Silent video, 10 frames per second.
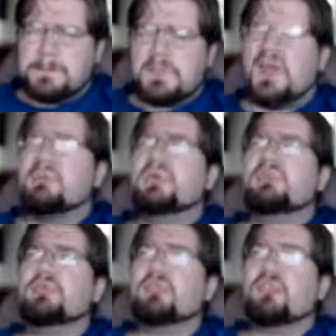I believe
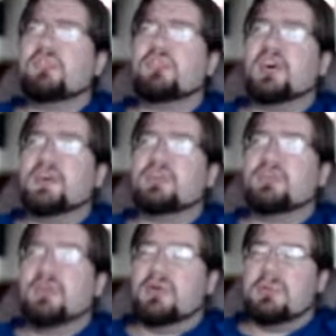it was at the start of
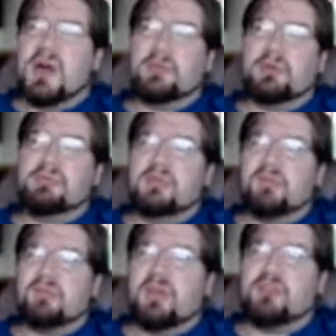the Obama
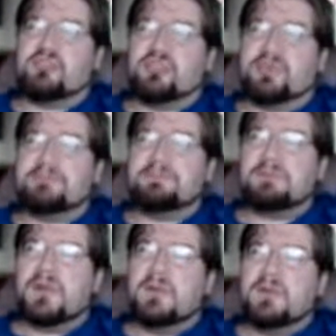administration
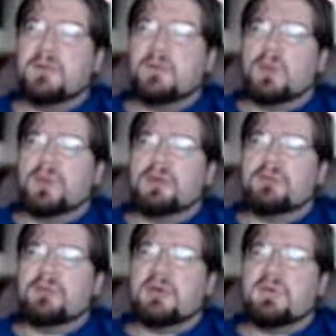
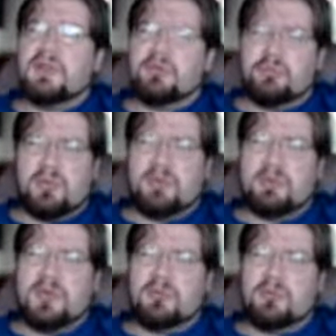when, I think it was Rahm
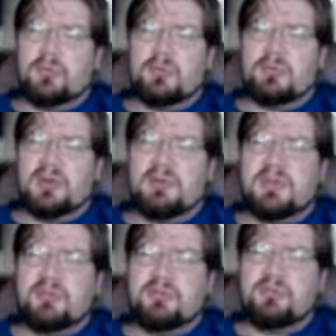Emanuel, or it might have
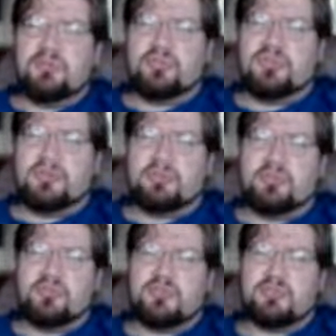been George W. Bush
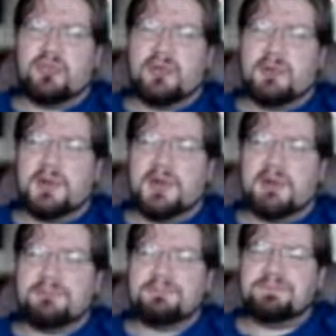just before he went out.
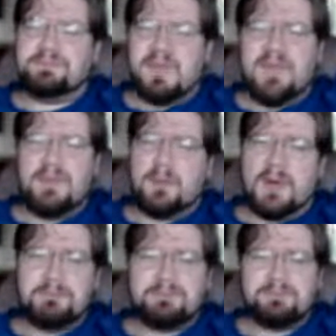Either
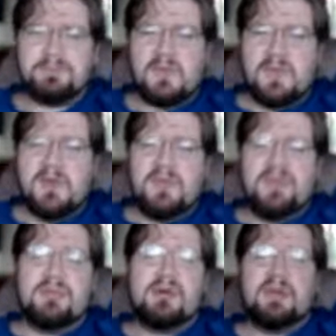way,
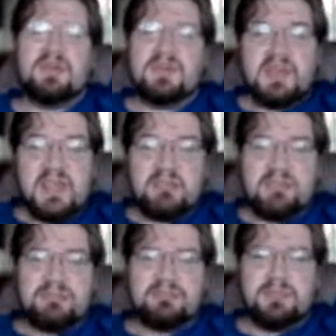the American Legion,
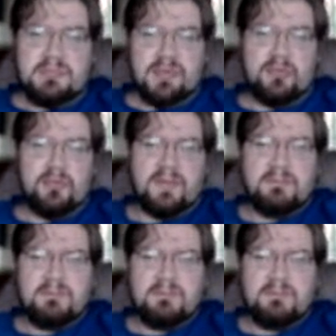you may have heard of them,